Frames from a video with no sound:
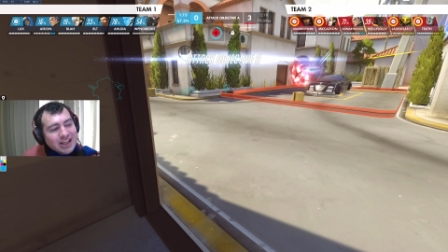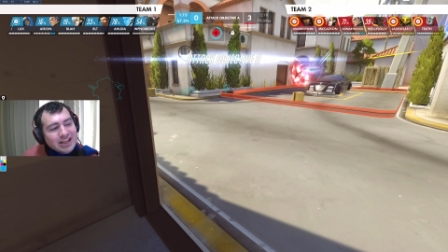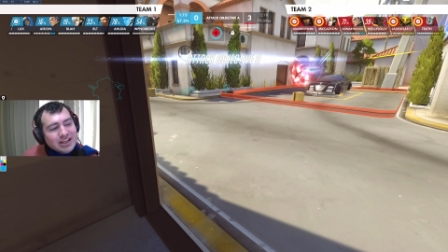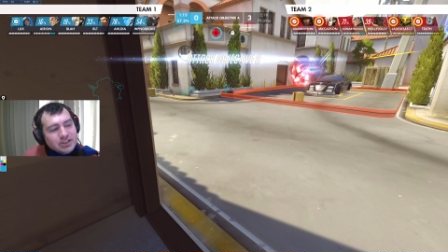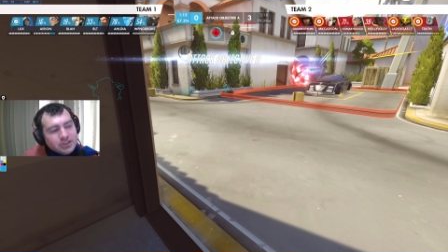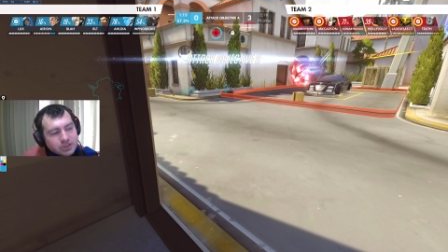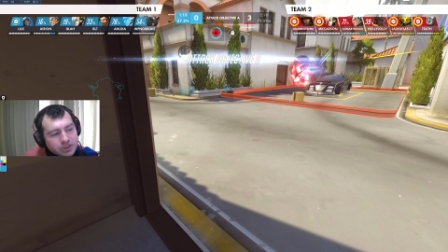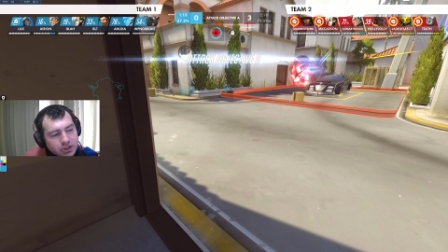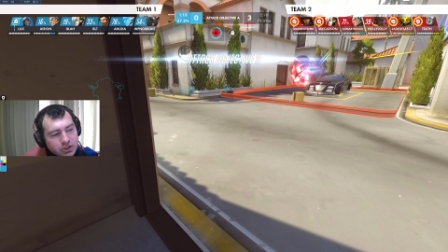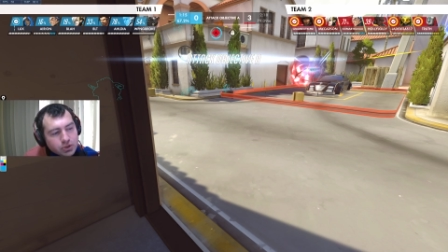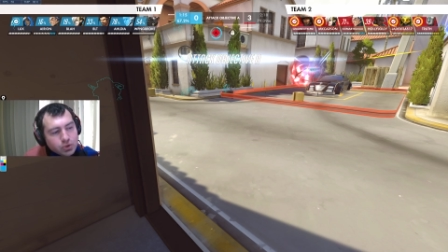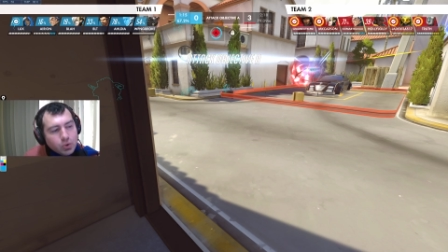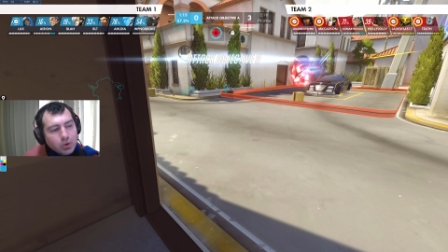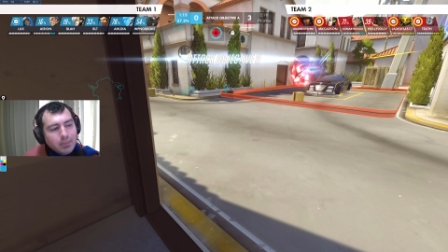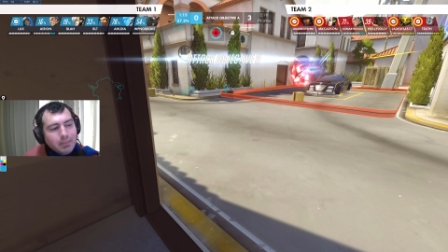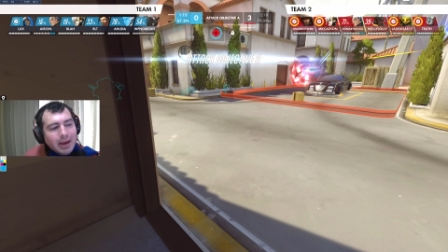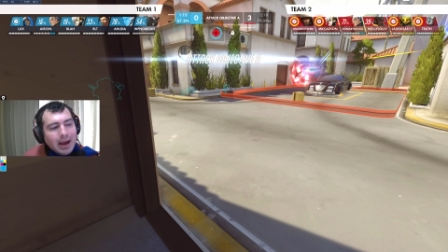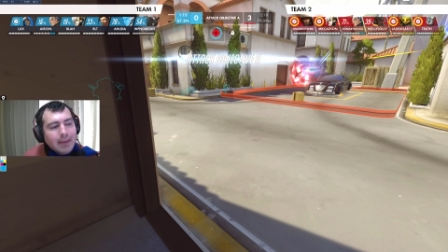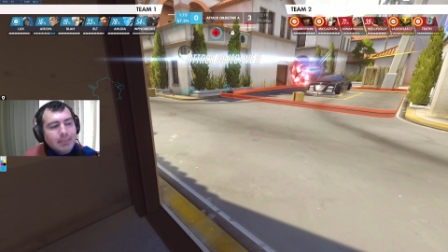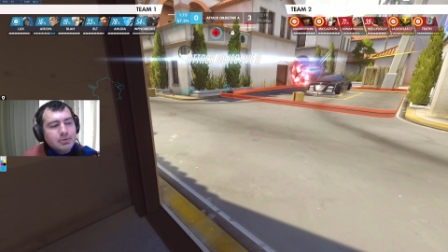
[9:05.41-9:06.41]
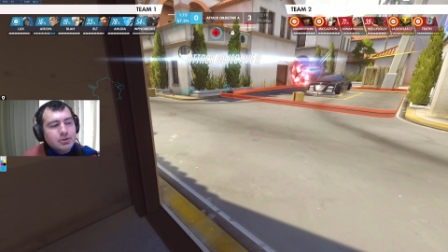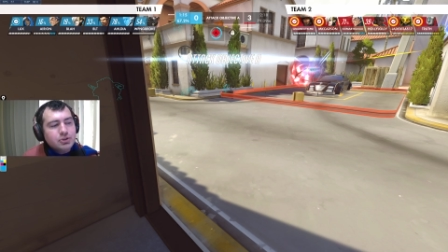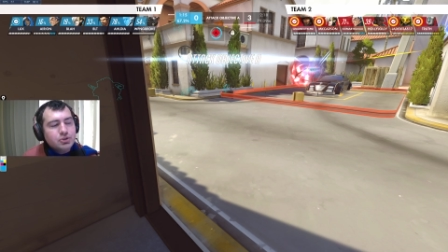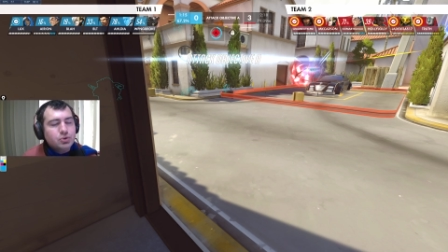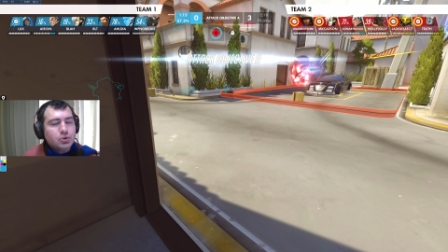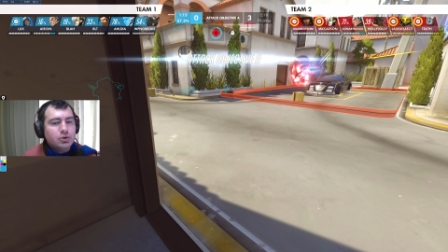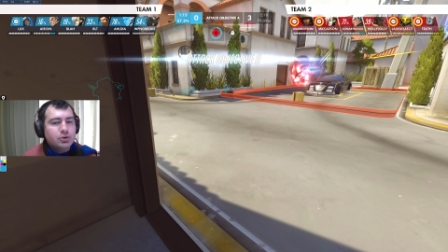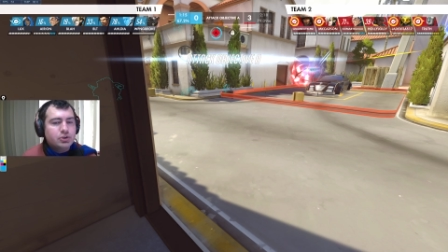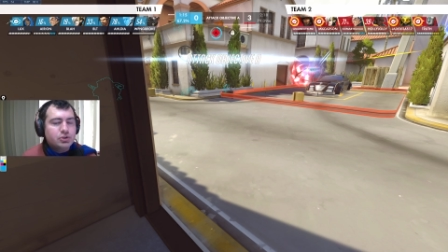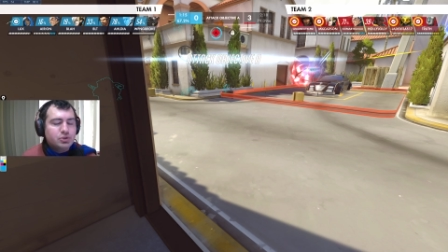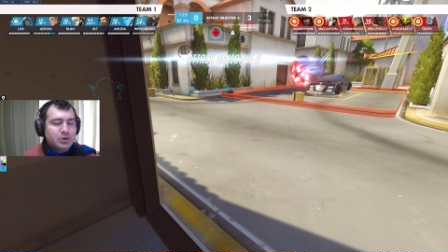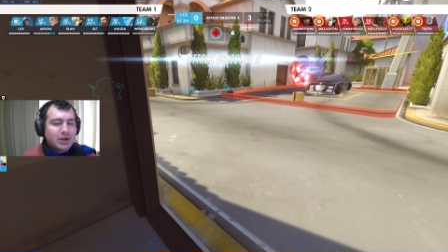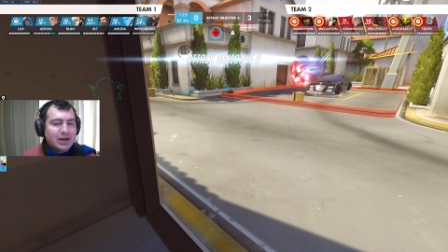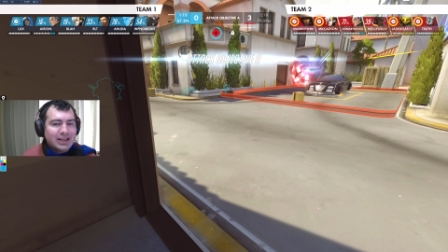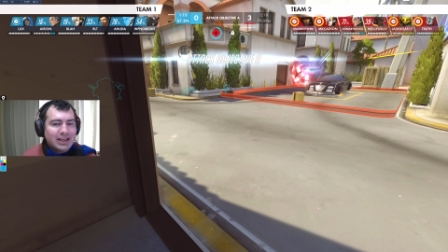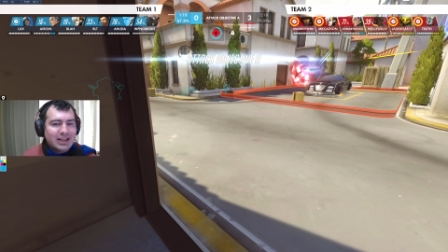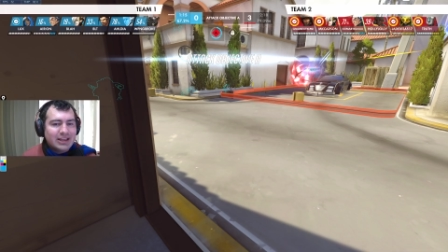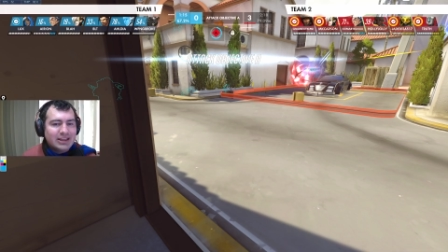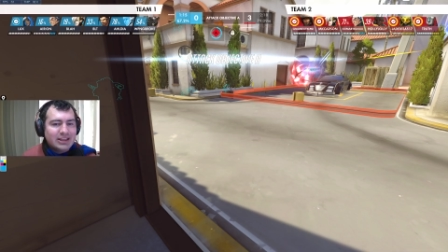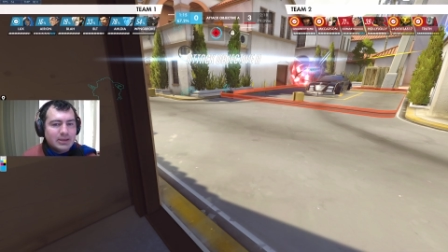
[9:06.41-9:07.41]
into your map control to try to
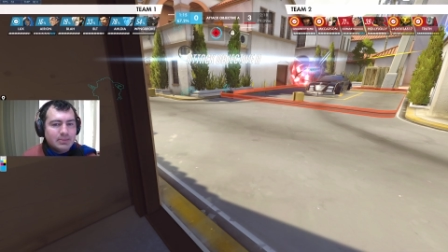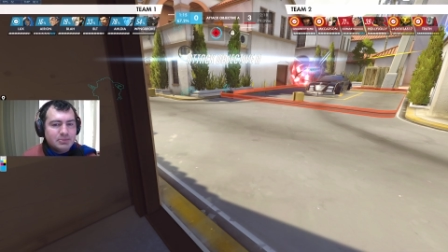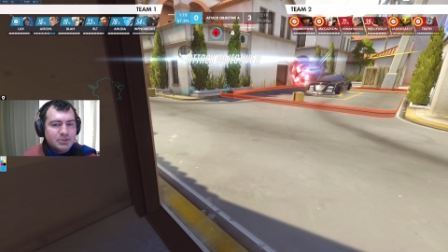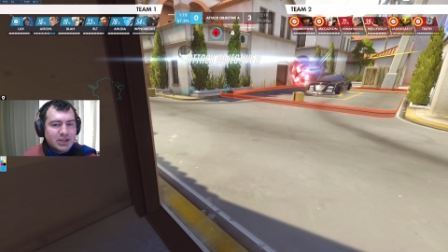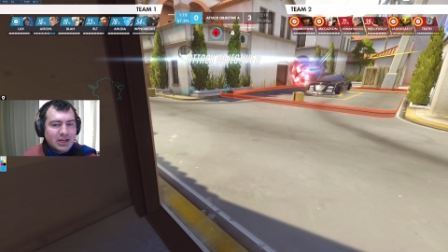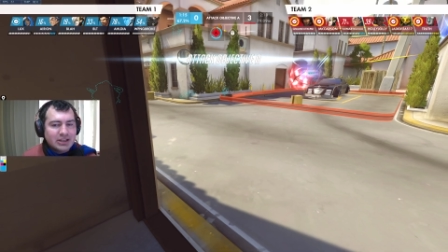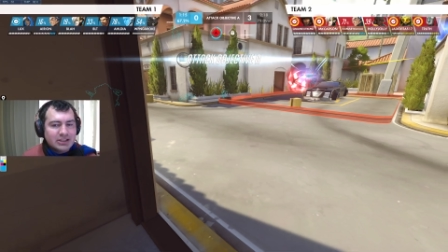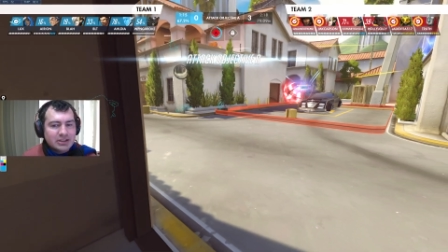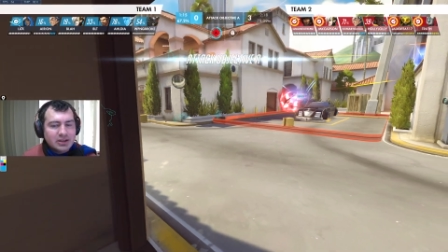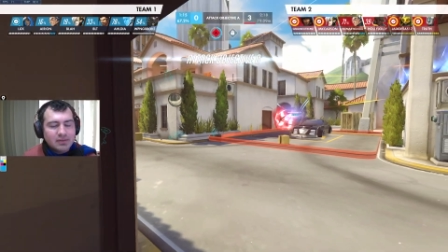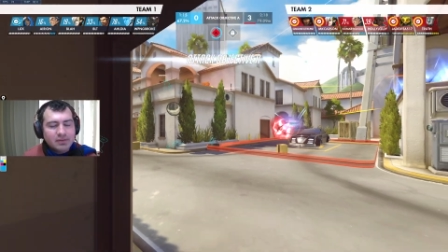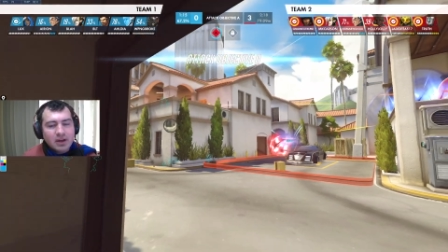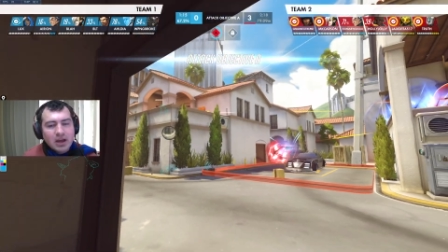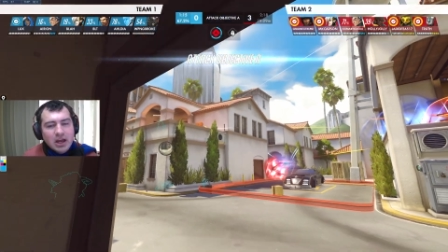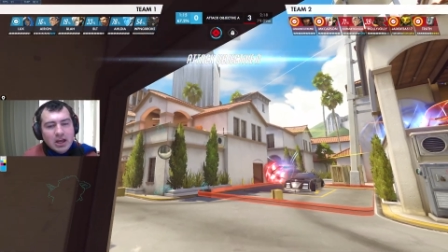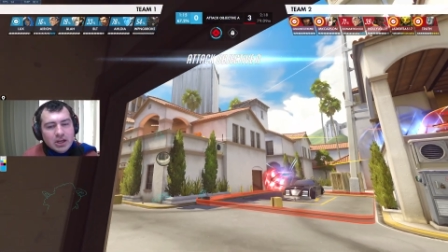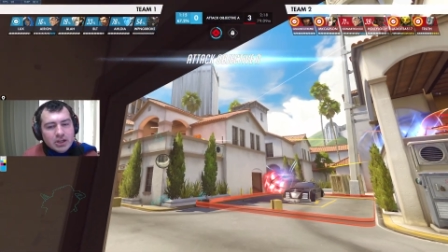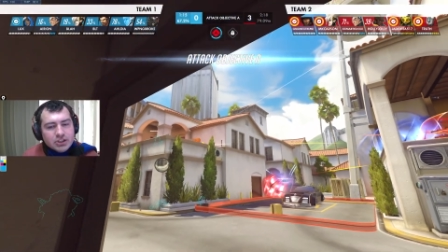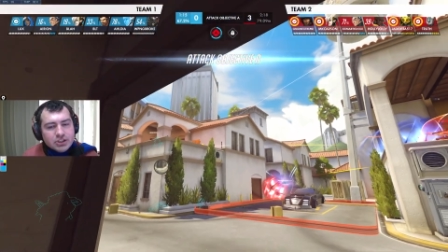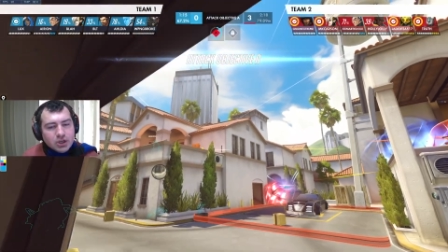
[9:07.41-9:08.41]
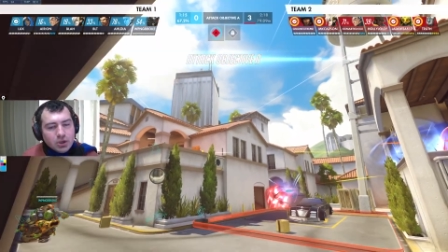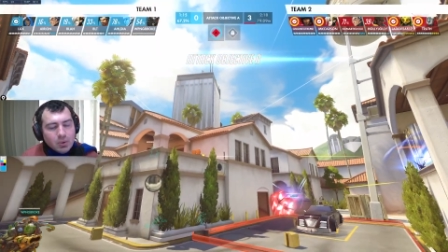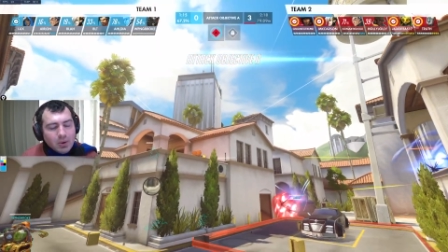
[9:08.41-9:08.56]
get the objective. So